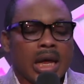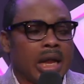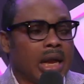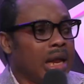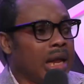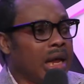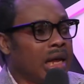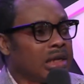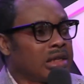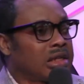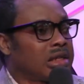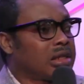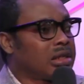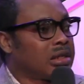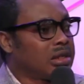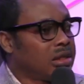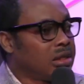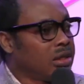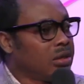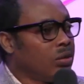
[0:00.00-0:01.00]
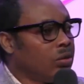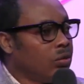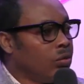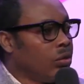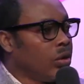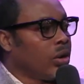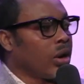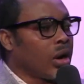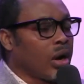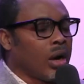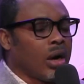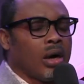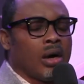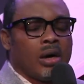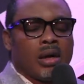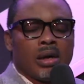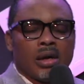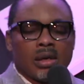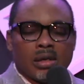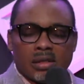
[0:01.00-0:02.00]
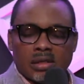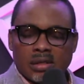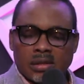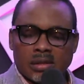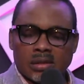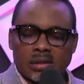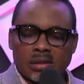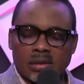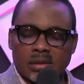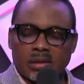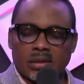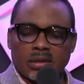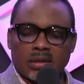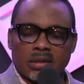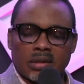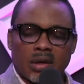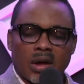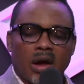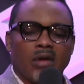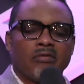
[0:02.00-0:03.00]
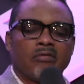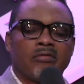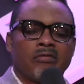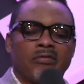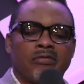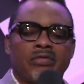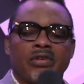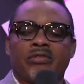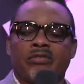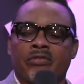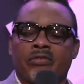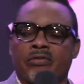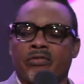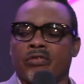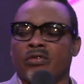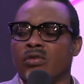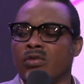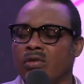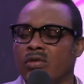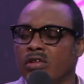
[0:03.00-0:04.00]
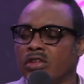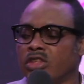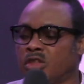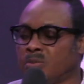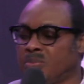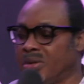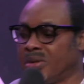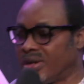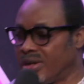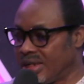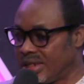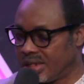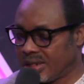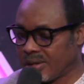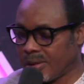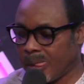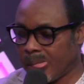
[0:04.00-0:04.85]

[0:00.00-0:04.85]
That's what they call unfaithful spirit.